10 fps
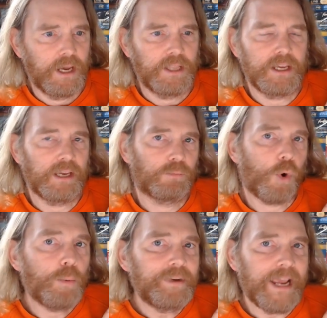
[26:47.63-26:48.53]
the
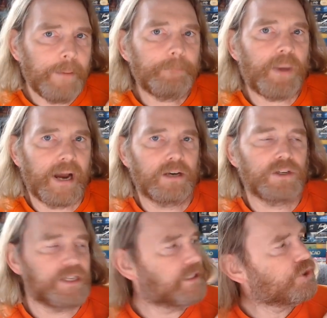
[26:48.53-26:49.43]
Roman Empire
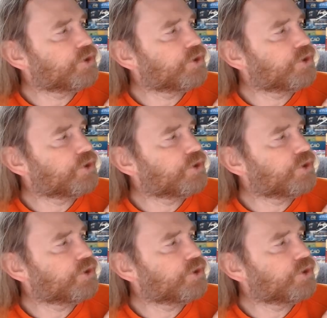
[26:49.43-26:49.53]
in